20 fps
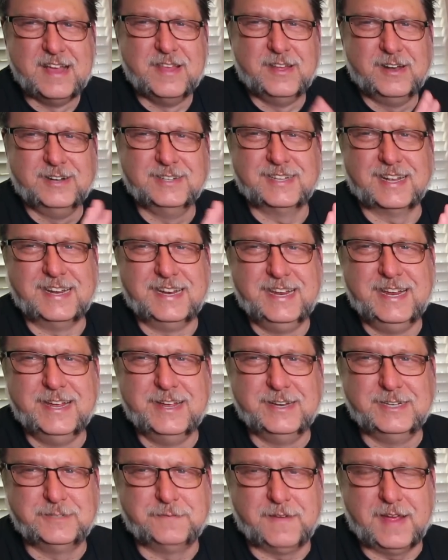There's a
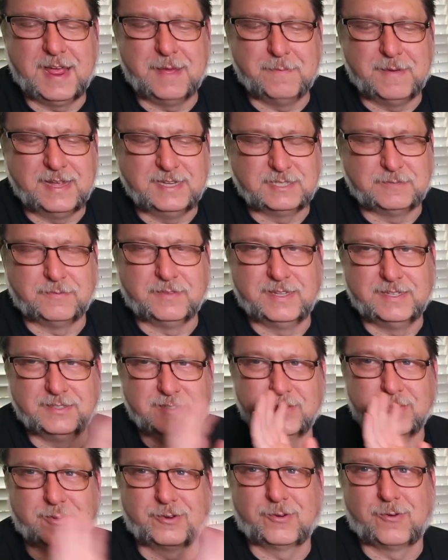huge fan base for these.
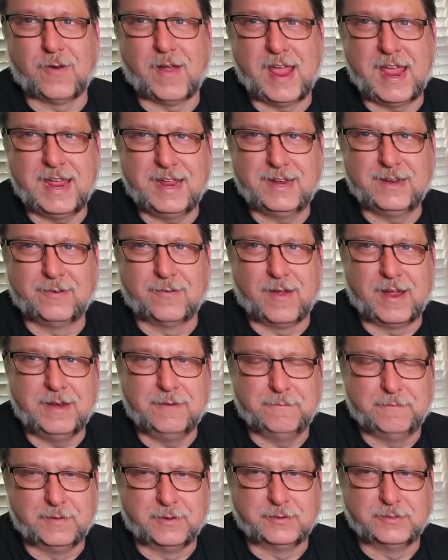They're great
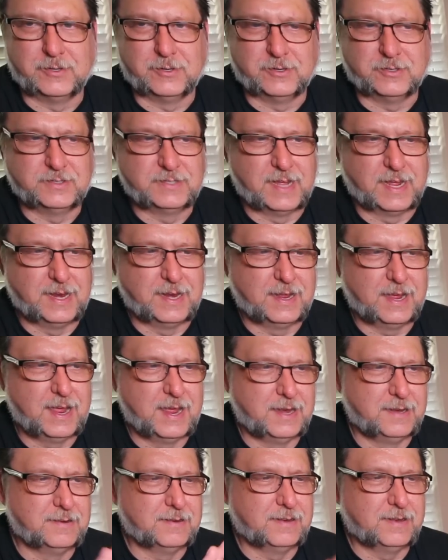filters,
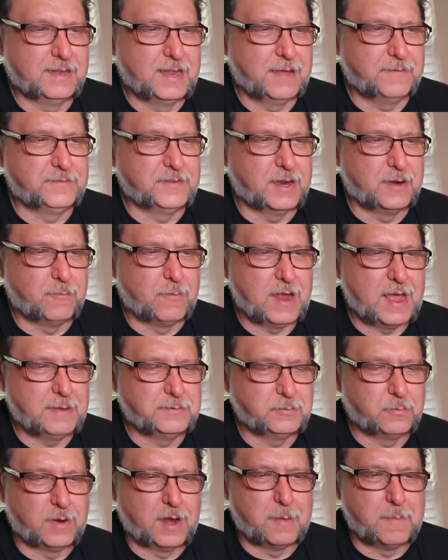and left
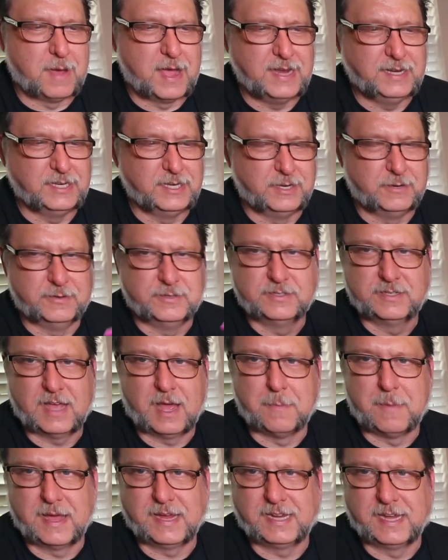unwrapped, what I might do is
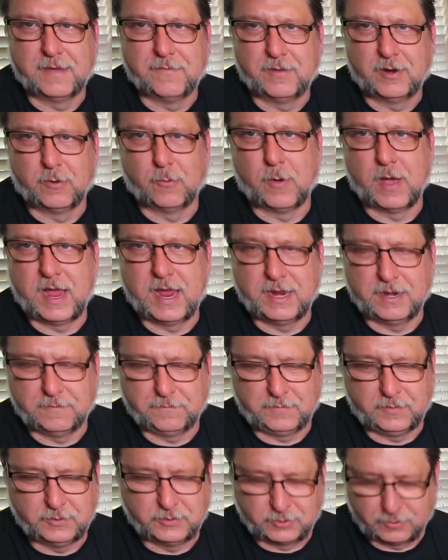I might give it away in a
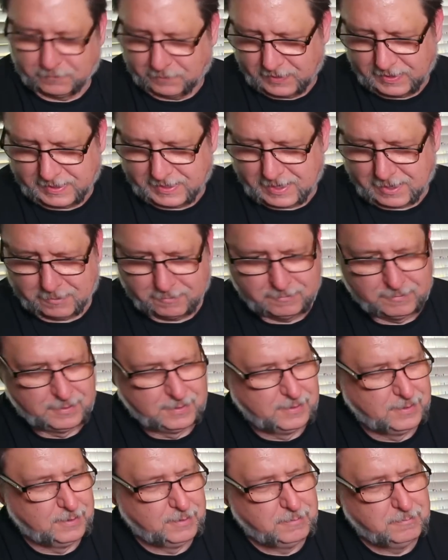future video.
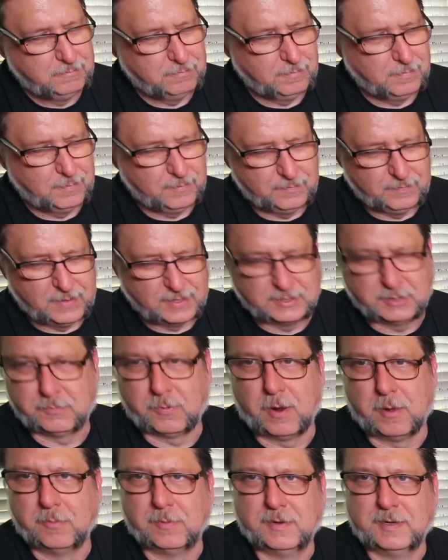That'd
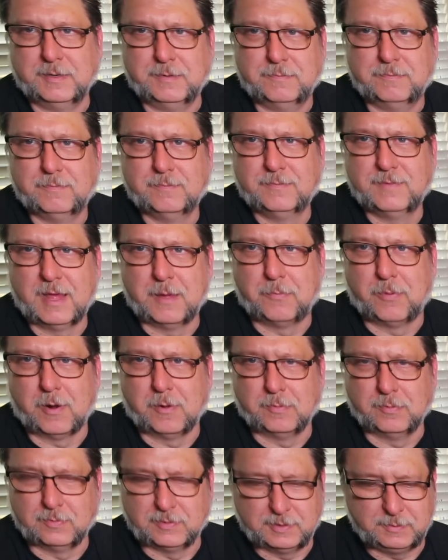probably
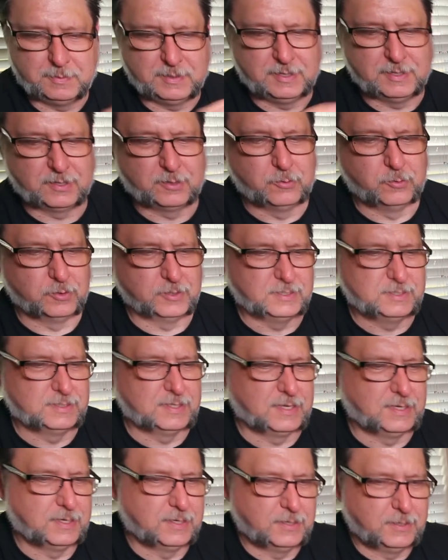be the coolest
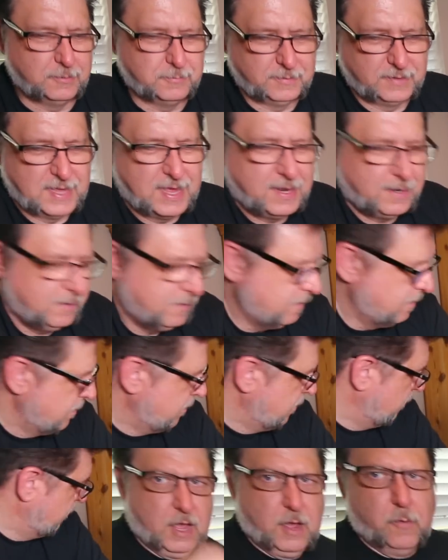thing to do with that.
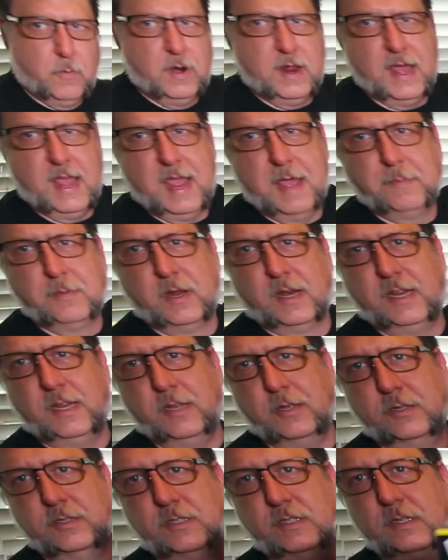What I am going to
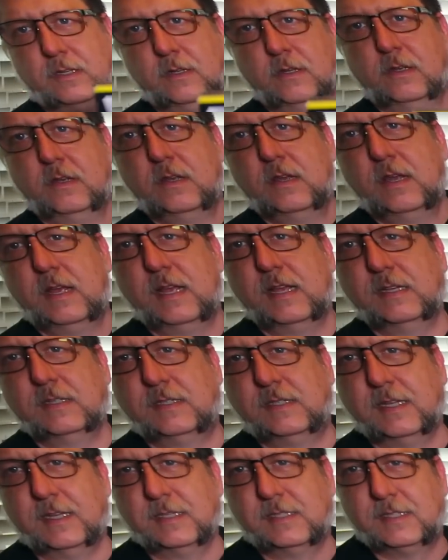use
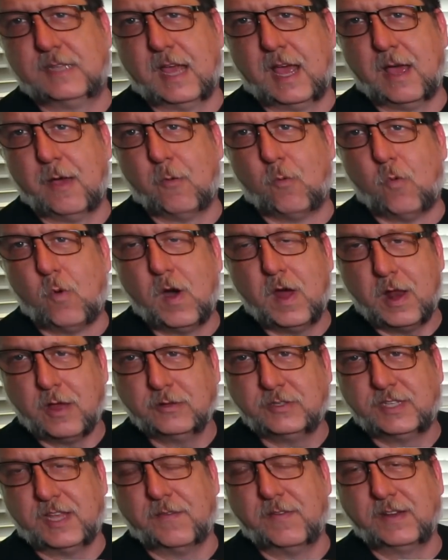is this
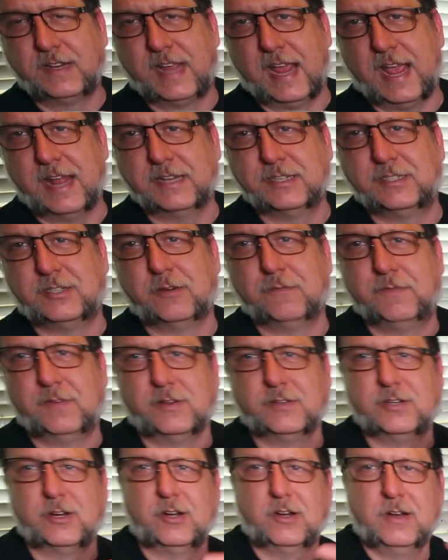107 canister
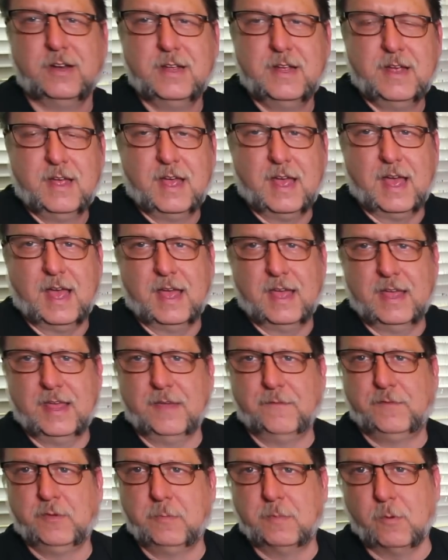filter.
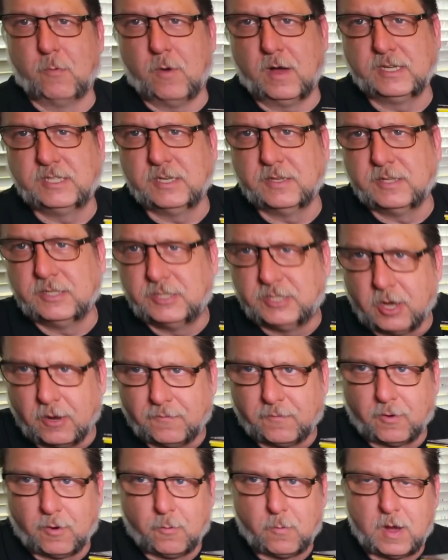If you've been watching the show
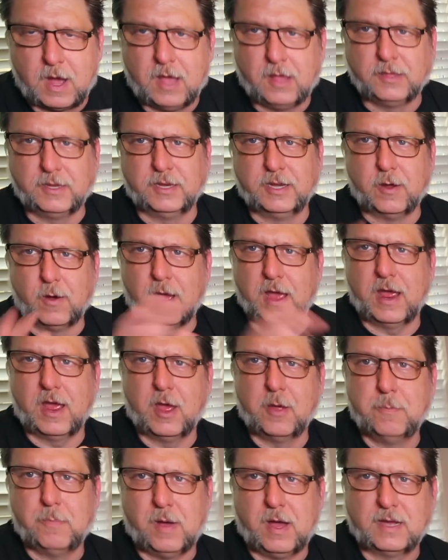for a while, you know I
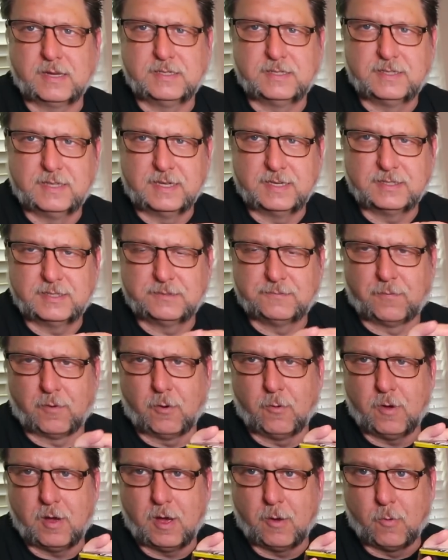unboxed this
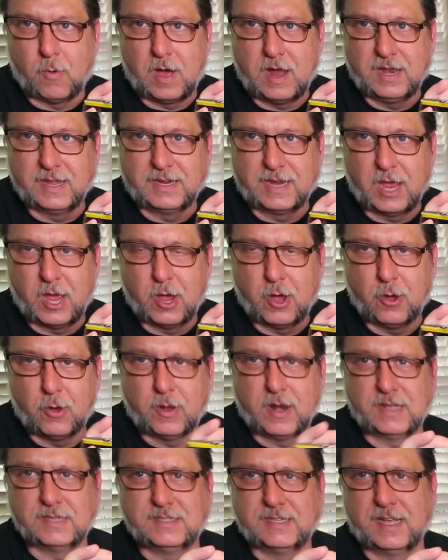for a while ago,
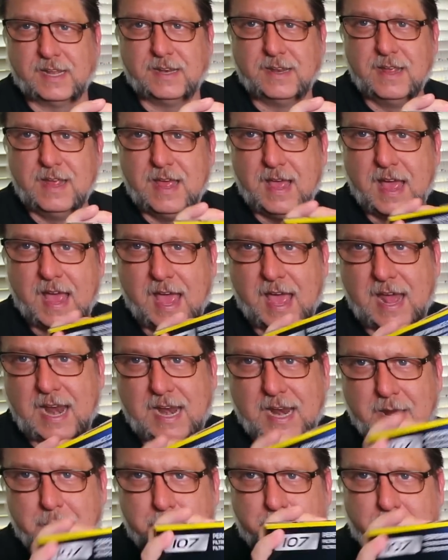and I said I had a
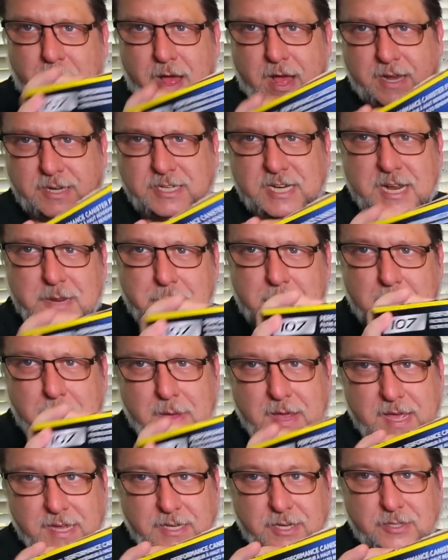little project
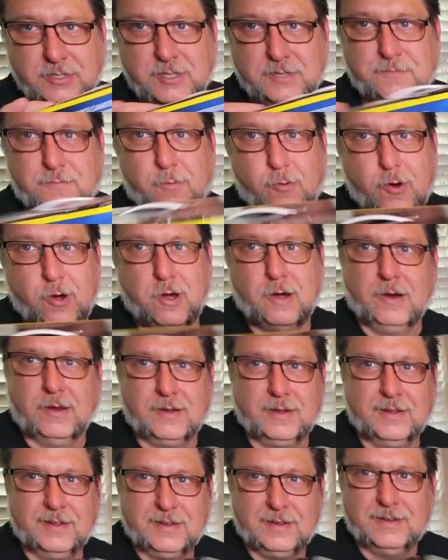maybe I'd use it for.
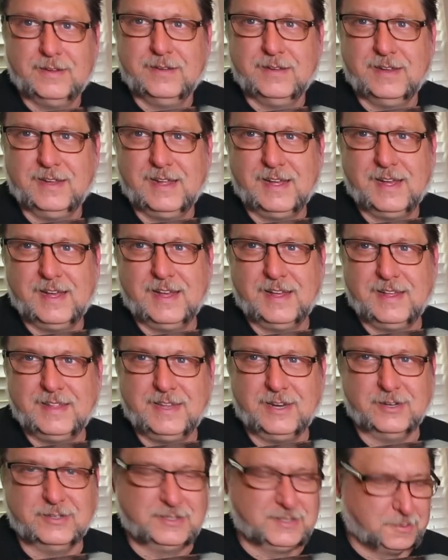
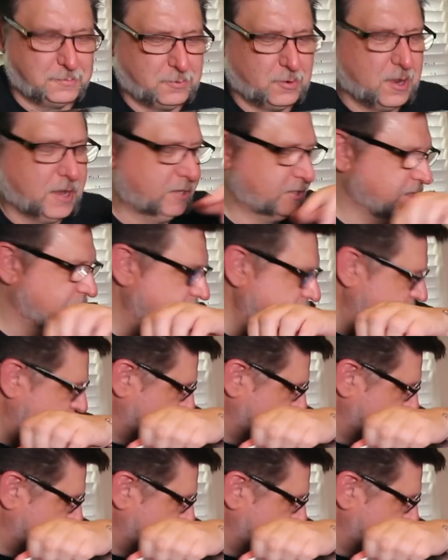Here's the project.